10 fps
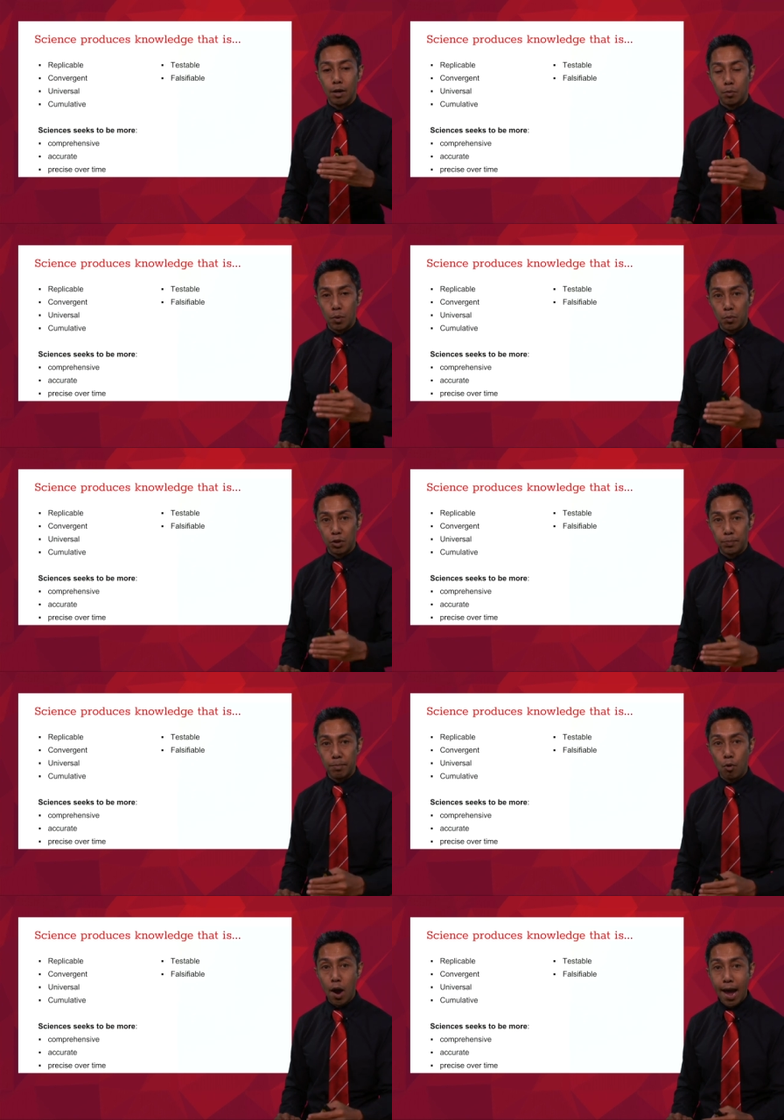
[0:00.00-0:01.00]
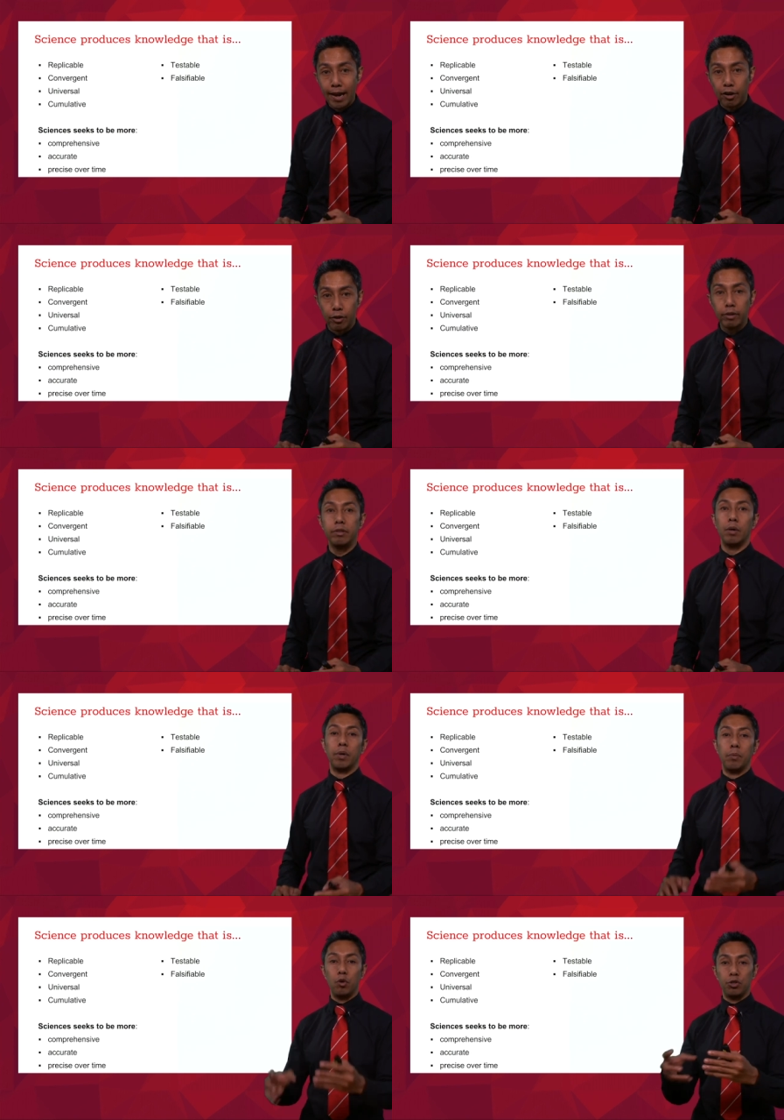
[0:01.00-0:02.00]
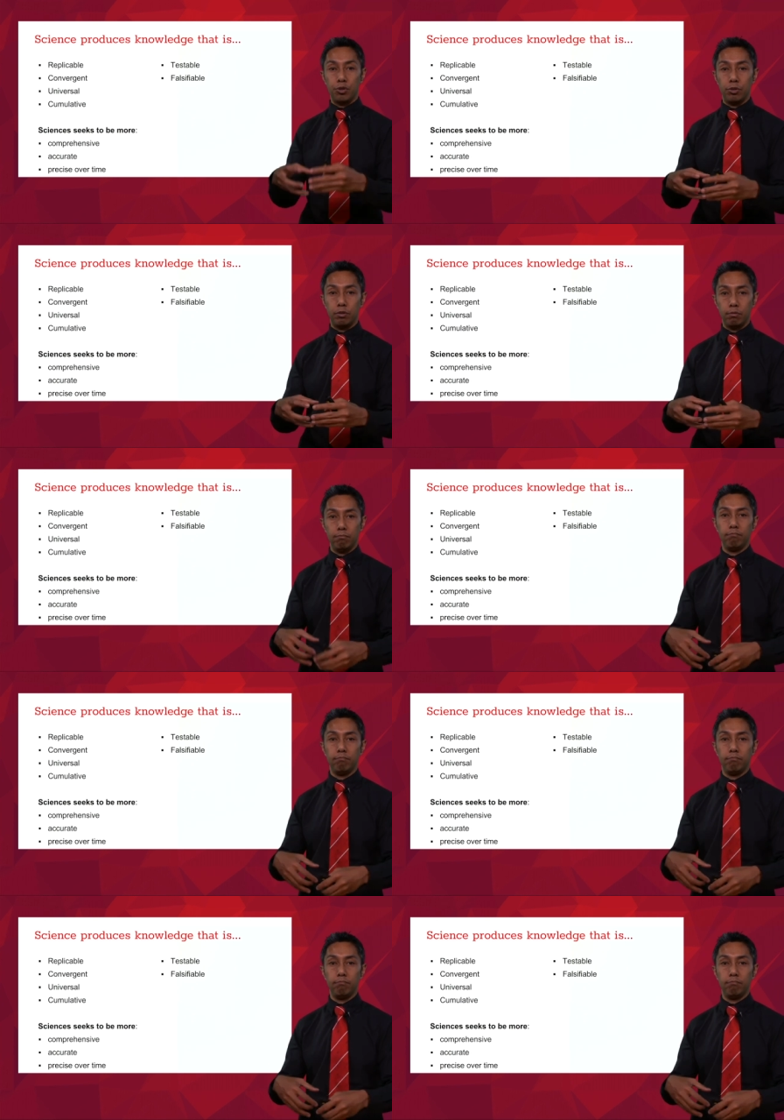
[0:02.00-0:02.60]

we want to be more accurate, that we want to